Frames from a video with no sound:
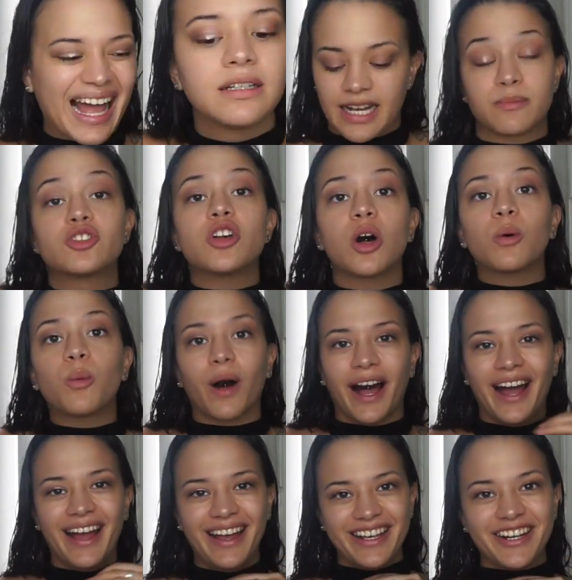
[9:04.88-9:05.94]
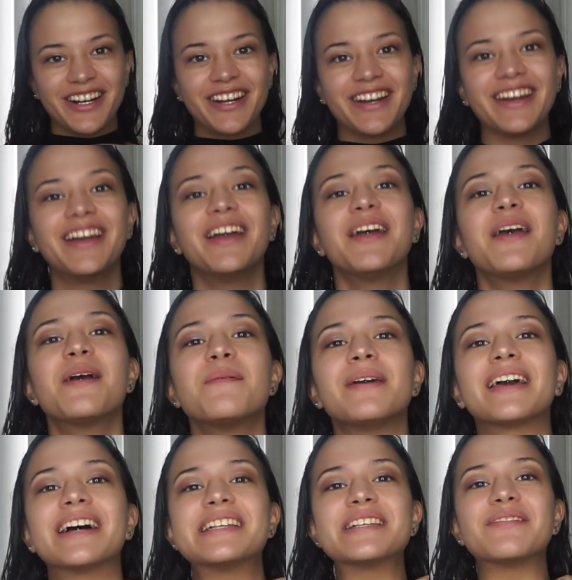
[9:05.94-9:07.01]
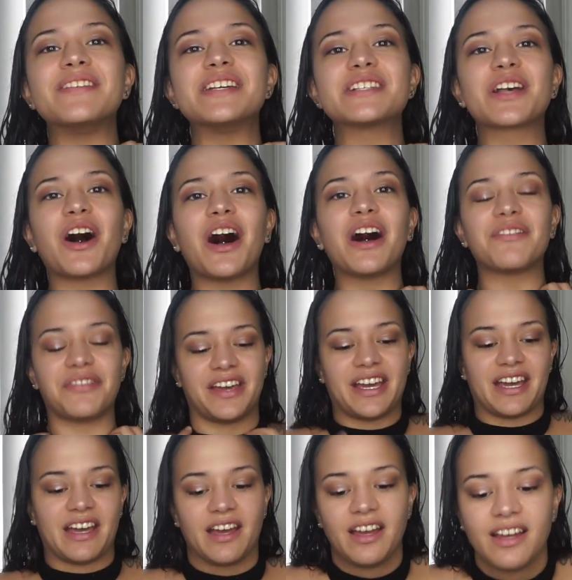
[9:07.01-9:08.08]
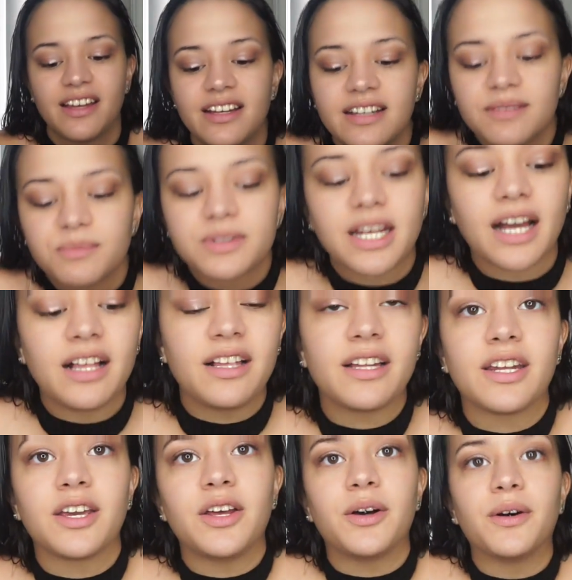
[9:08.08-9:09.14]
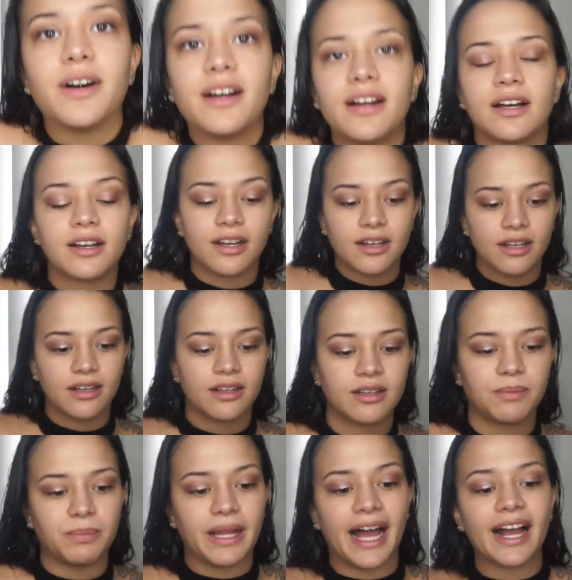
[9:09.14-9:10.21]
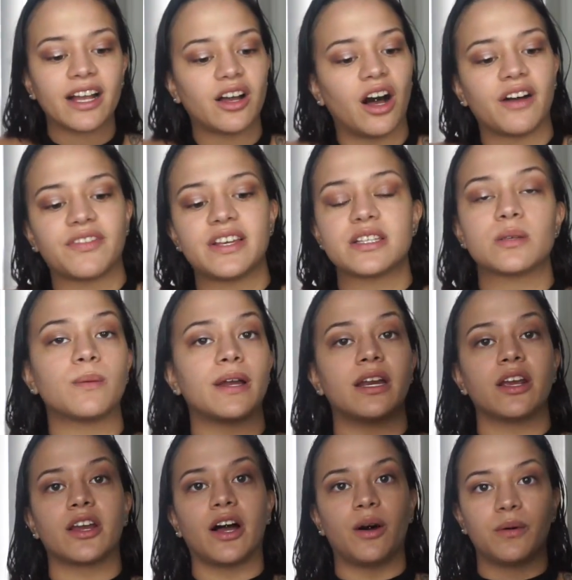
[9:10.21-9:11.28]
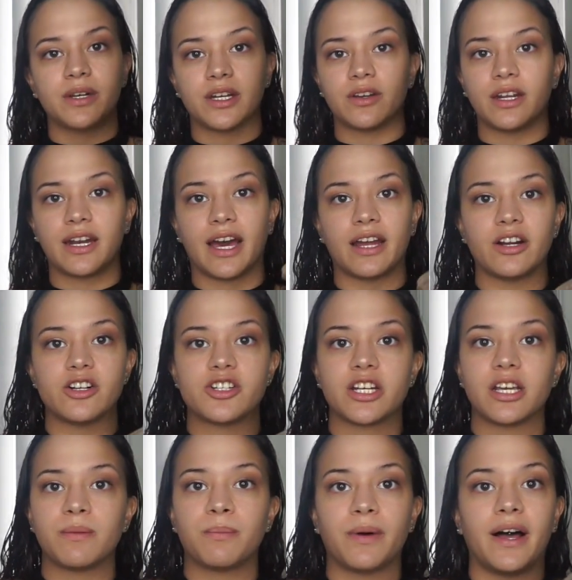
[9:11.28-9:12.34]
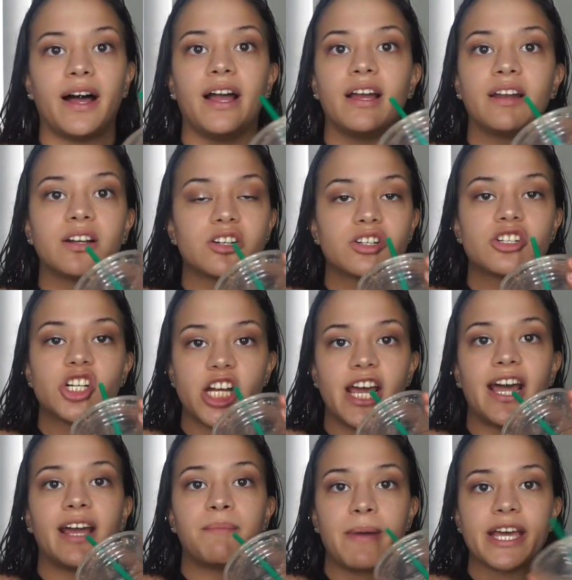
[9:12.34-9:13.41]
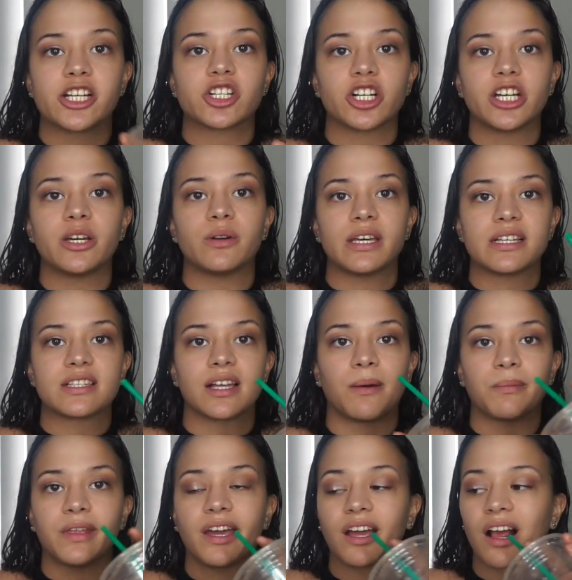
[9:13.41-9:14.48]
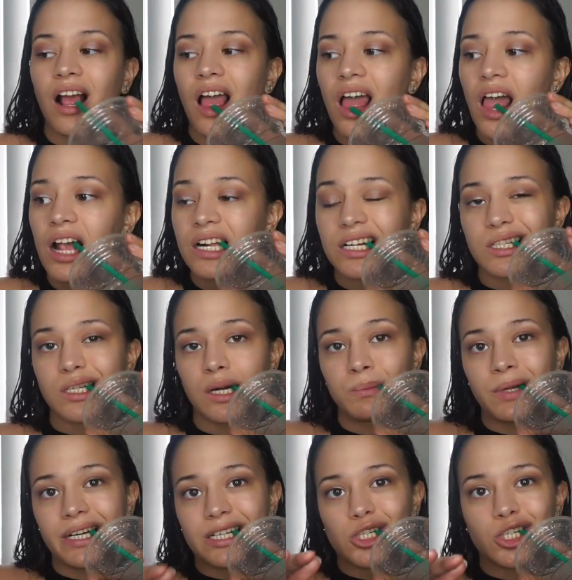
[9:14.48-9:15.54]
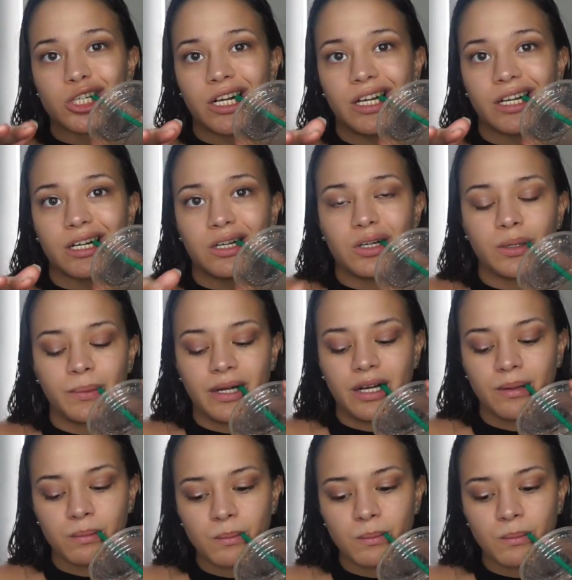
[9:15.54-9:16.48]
I'm so wired because of this coffee. I'm telling you, black coffee is the way to go when you need energy, but shit, make sure you eat something. Because I'm like shaking a little bit.